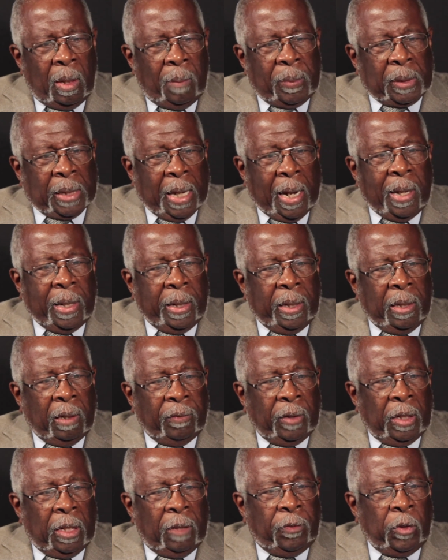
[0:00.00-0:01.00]
But
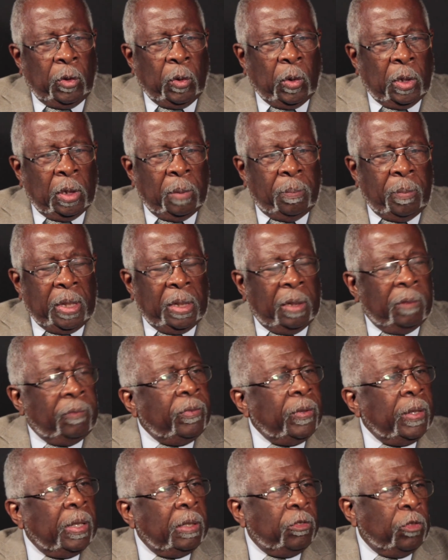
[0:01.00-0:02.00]
however, if you're going to
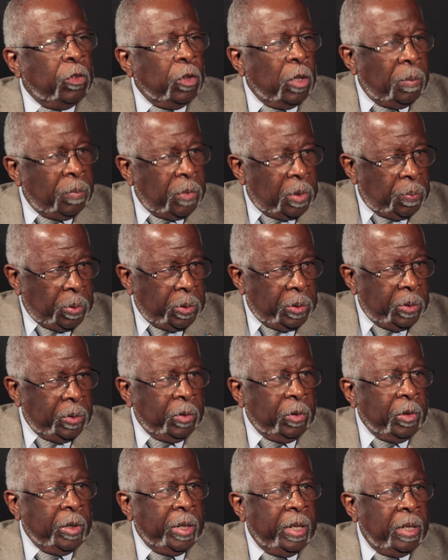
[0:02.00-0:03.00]
benefit from the
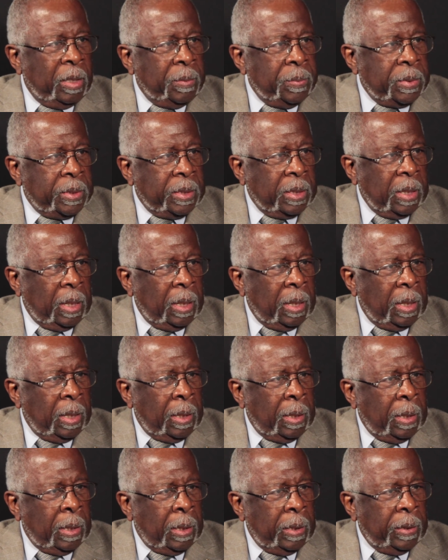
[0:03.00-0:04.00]
programs
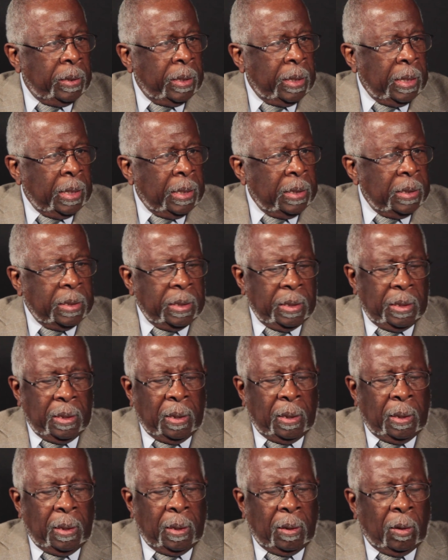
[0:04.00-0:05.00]
that
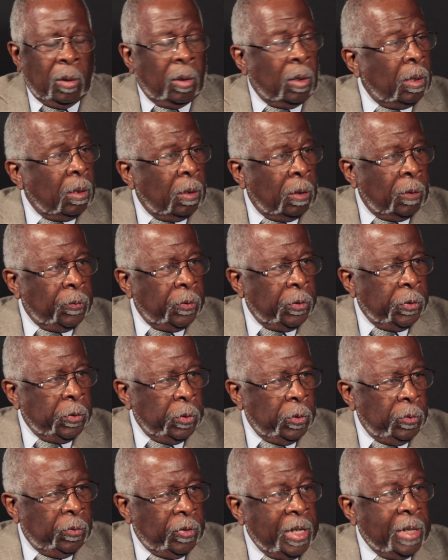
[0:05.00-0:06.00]
are offered
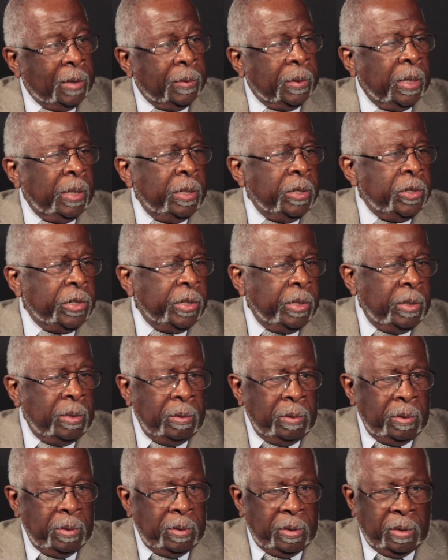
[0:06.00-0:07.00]
through
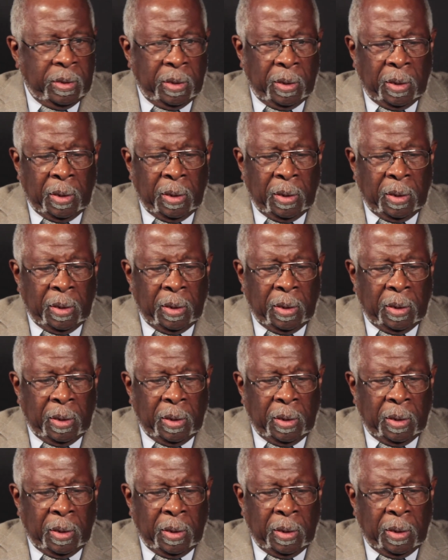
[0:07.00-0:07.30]
foundations,